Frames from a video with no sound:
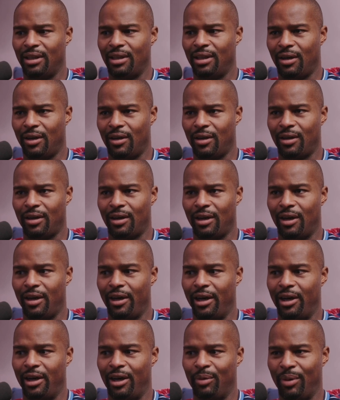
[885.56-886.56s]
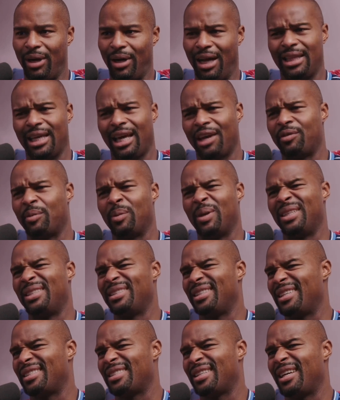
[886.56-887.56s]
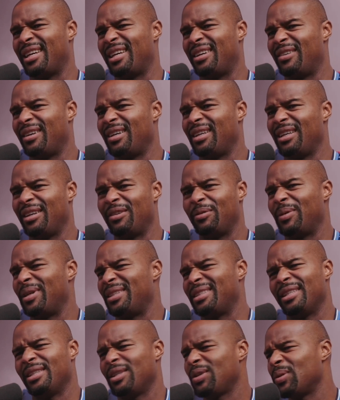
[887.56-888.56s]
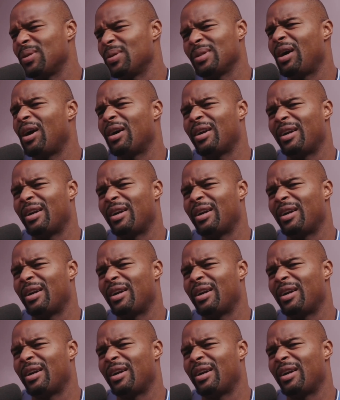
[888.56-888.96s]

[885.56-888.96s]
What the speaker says: harder in our era. But I think everybody says that, right? Everybody says it was different